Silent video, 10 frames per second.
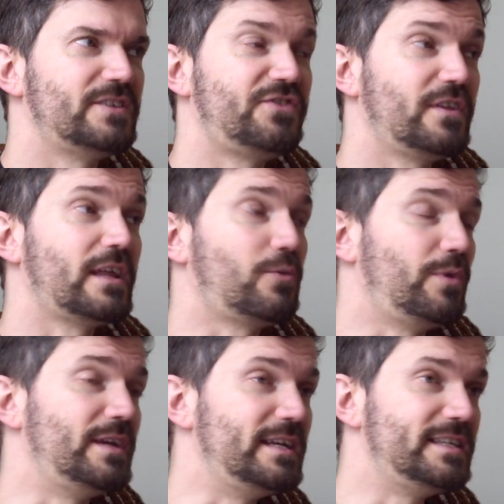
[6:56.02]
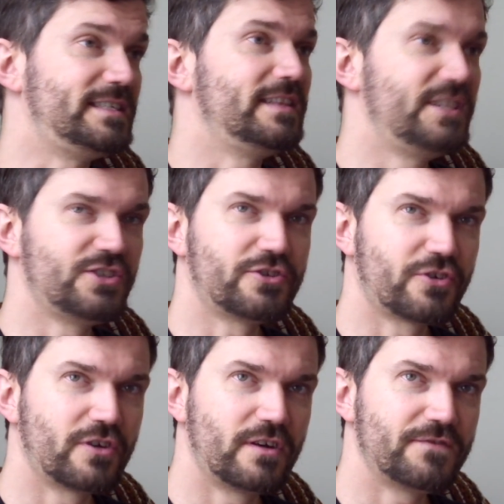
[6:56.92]
I just feel like we need to see these
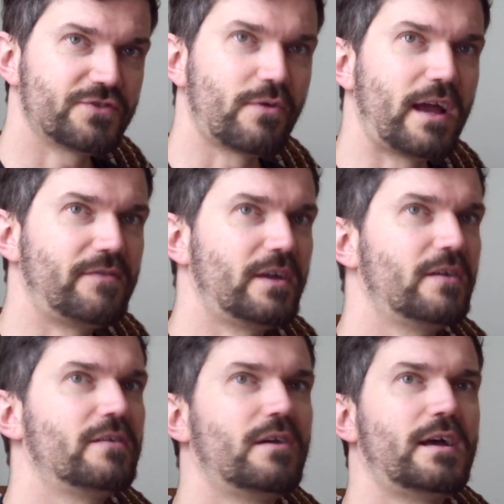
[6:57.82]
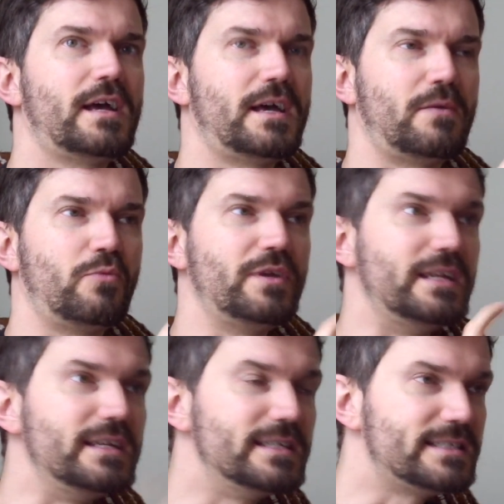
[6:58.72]
alternatives thriving. We
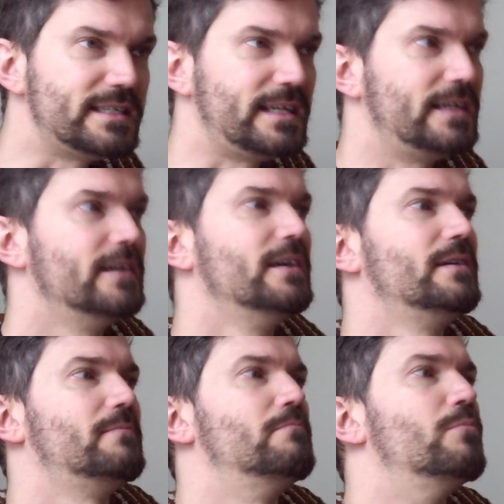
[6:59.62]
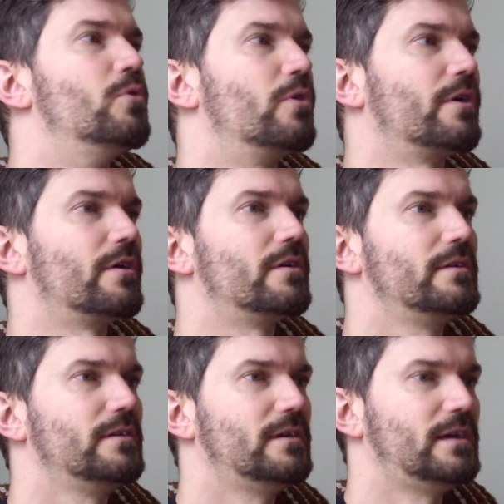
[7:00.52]
need to see more,